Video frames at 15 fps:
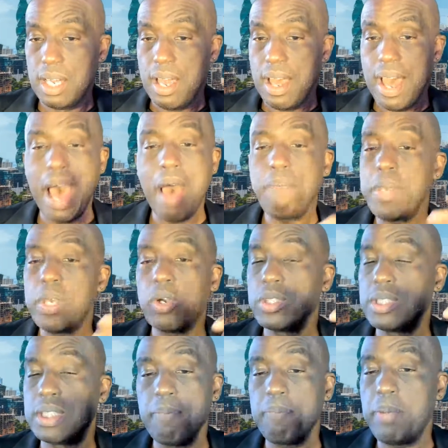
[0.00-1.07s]
Happy could
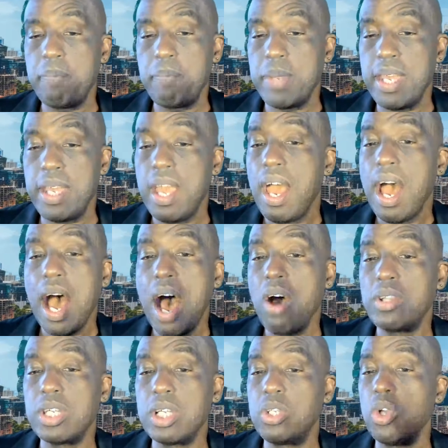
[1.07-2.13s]
simply be
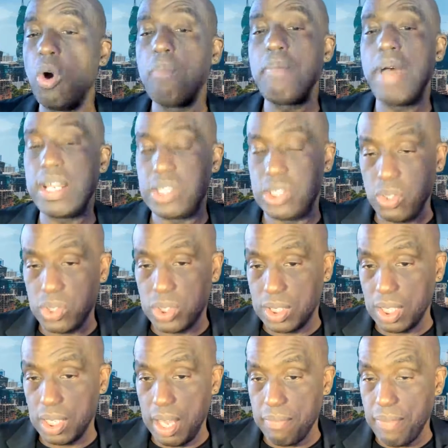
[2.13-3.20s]
how the nomads used
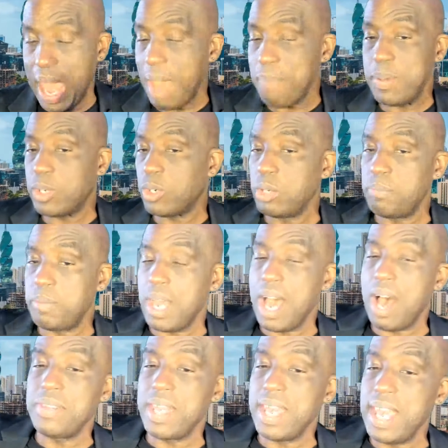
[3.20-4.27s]
to live. Happy could be
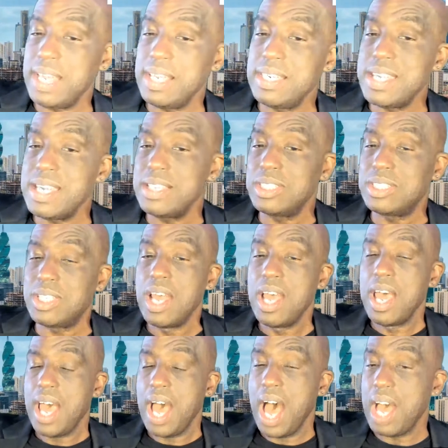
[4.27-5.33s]
how the Indians,
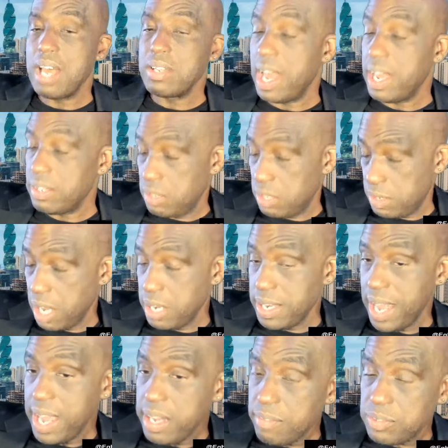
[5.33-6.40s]
the
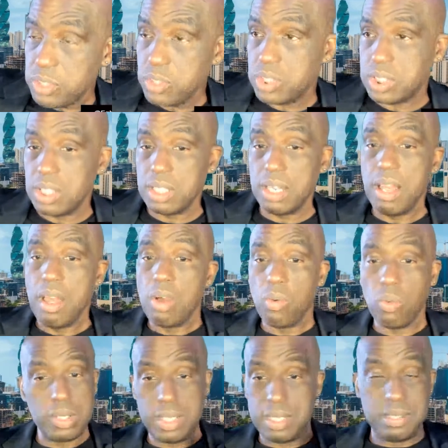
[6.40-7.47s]
natives used to.
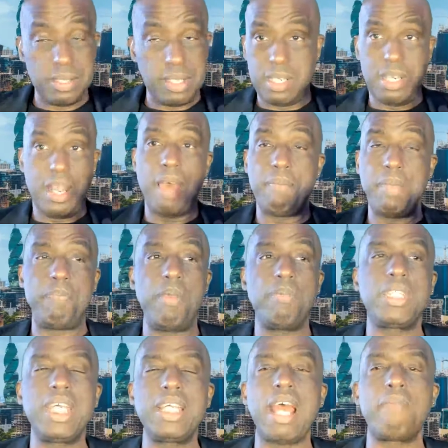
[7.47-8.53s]
People
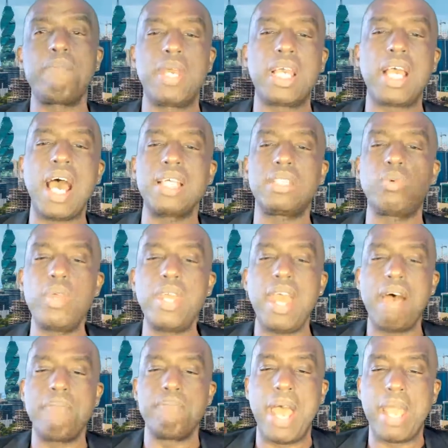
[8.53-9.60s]
think that because we
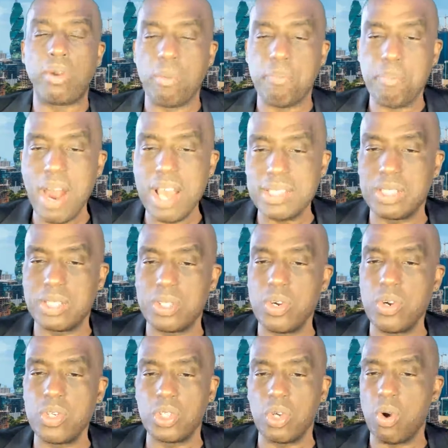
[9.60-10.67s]
have
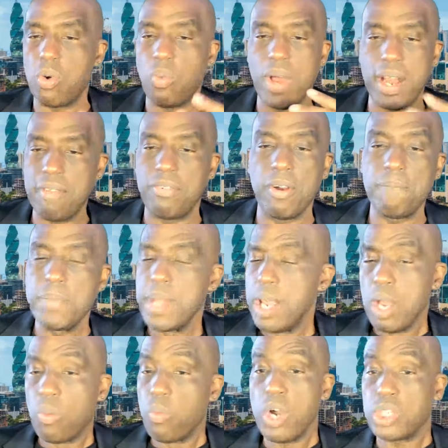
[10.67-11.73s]
microprocessors or whatever,
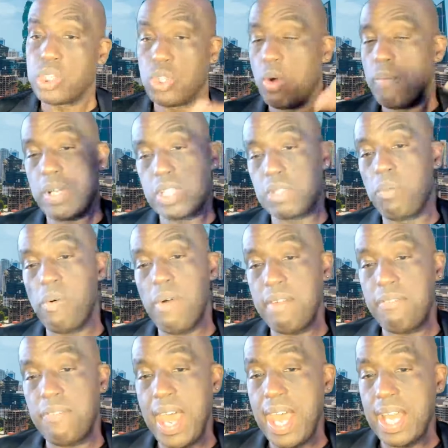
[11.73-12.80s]
we're so much more
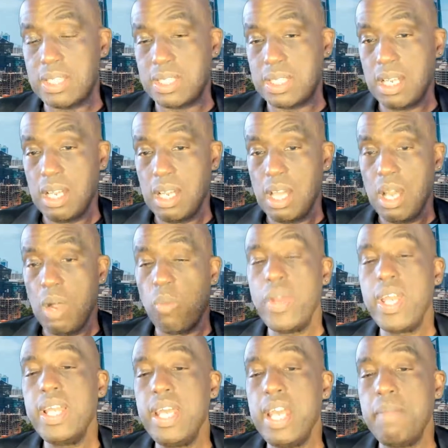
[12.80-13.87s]
advanced.
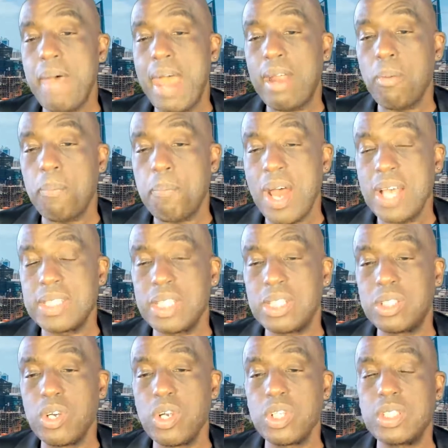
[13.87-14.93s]
We need
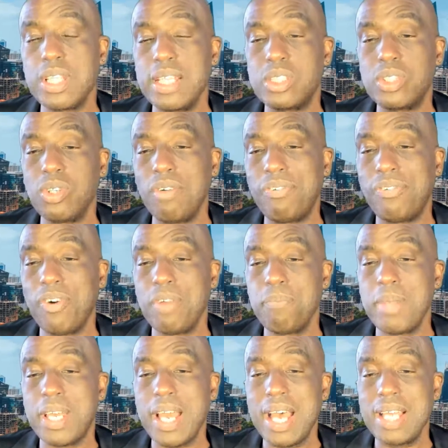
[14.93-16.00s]
microprocessors and so forth
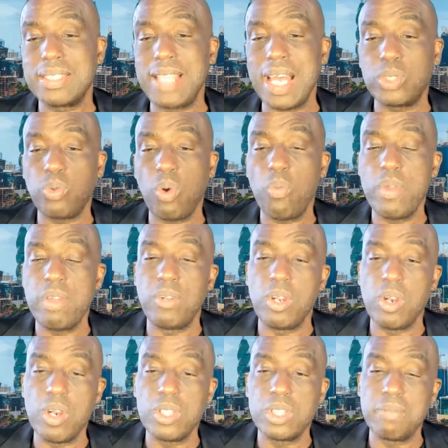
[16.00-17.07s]
because that's what we've
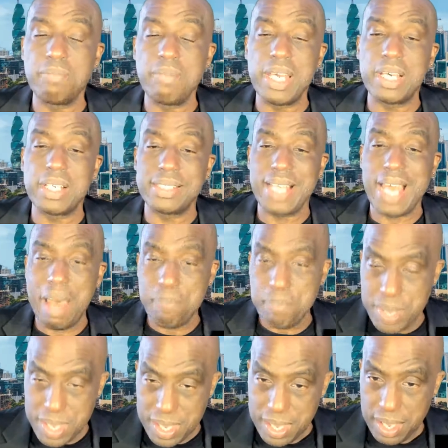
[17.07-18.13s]
learned to make us
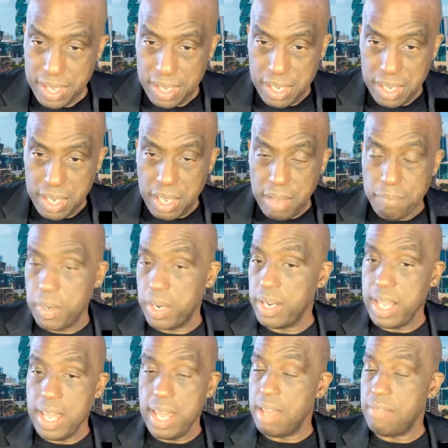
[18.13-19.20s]
happy.
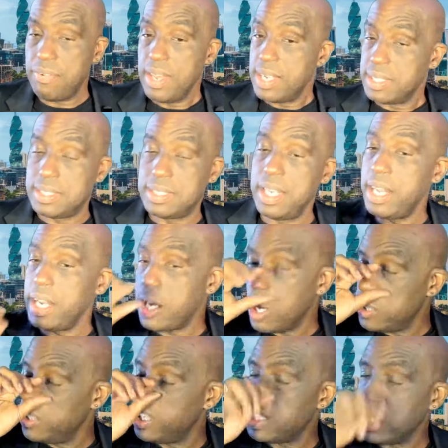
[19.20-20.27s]
But if sitting
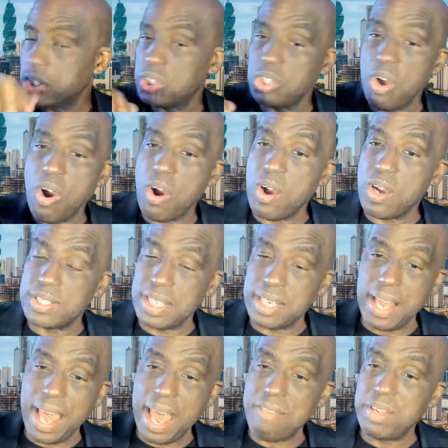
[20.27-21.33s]
under the stars and
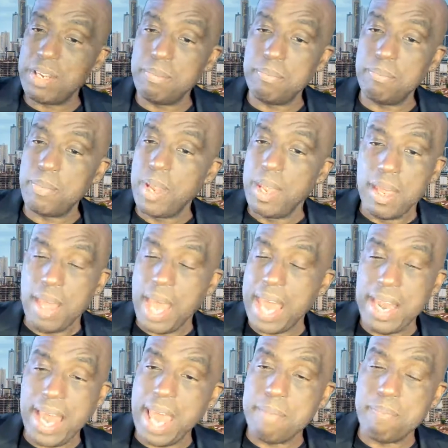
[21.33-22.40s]
having
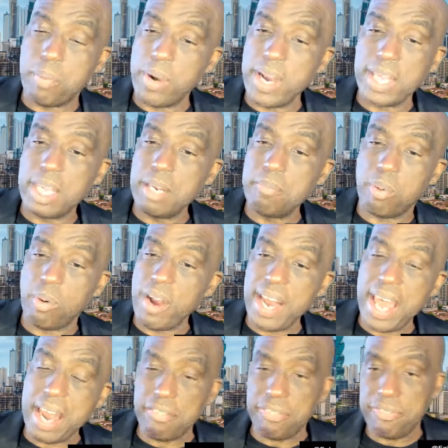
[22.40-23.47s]
and breaking bread
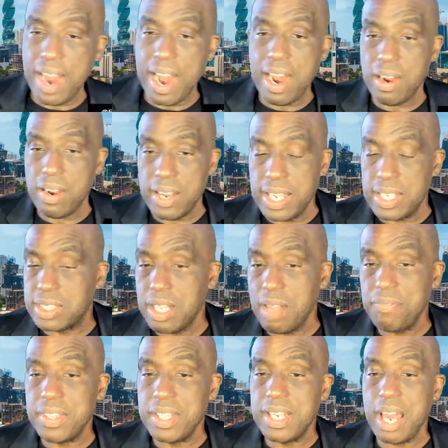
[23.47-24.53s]
at a fire is
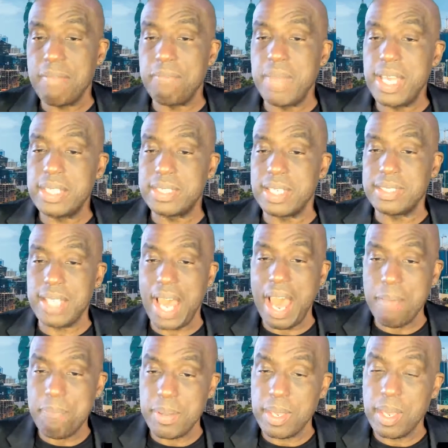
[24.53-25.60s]
something that makes us
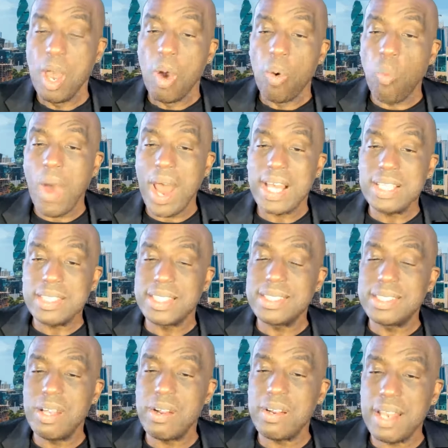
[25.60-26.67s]
happy, what else
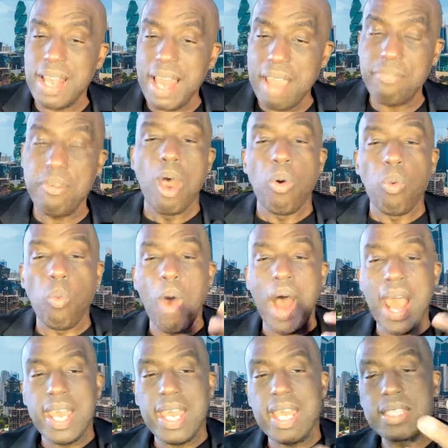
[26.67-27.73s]
is there to life?
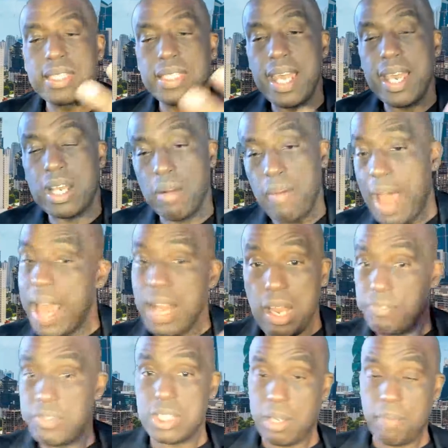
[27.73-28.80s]
Why is I
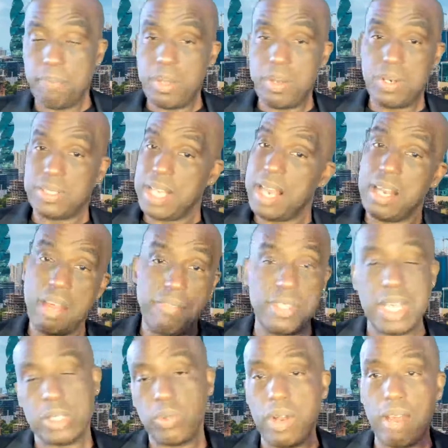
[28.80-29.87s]
love these computers. I love it.
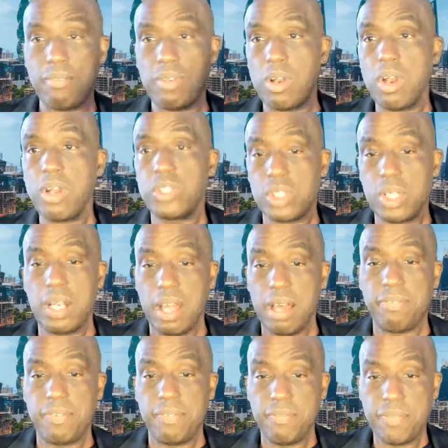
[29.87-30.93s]
That's what I've learned to
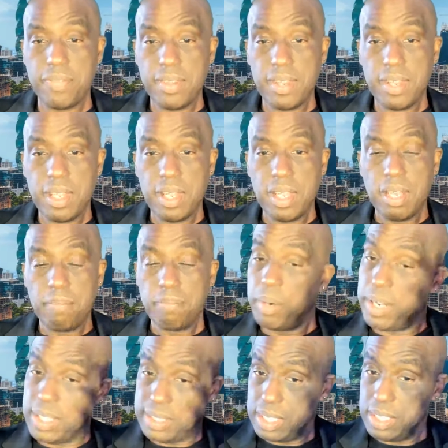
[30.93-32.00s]
love.
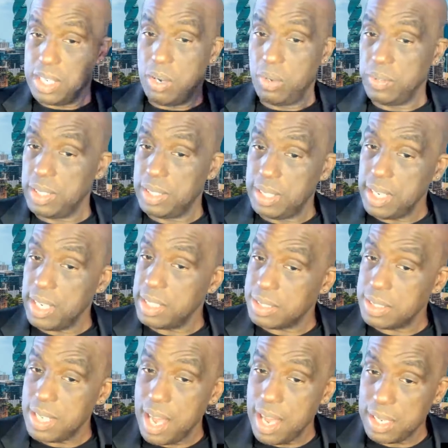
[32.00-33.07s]
But is it the only thing?
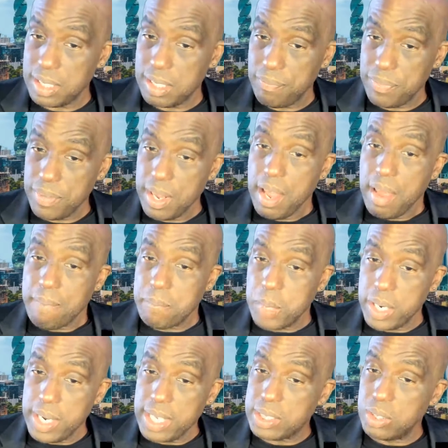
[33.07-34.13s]
It's not.
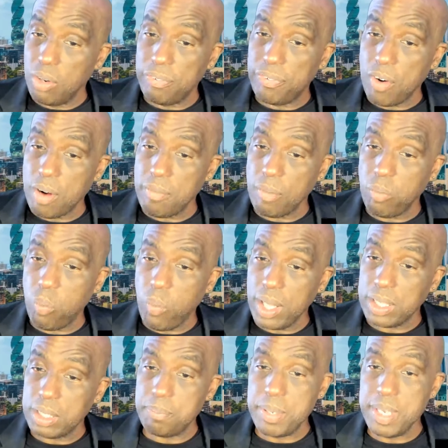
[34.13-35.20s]
Money is no form of
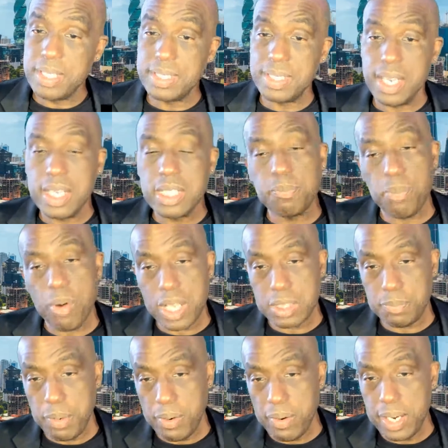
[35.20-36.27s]
wealth. Peace is
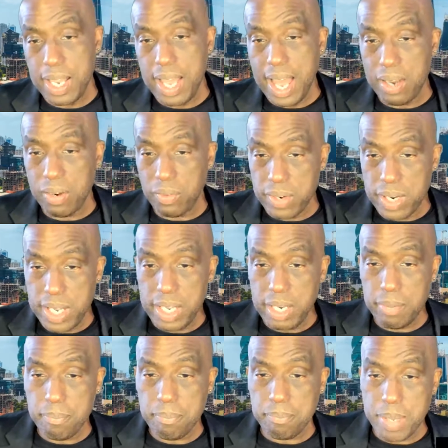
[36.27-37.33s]
prosperity.
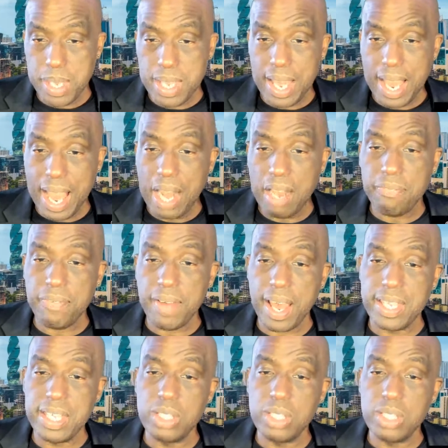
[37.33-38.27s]
Agreed. B Alpha.